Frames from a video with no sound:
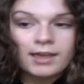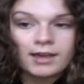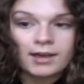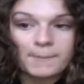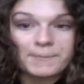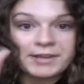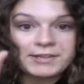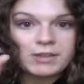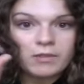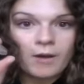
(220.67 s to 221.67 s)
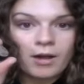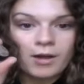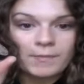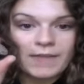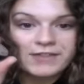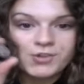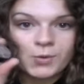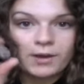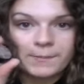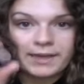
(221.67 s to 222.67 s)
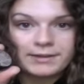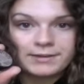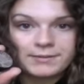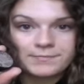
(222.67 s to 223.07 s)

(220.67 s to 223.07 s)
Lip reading: but it does last you quite a bit.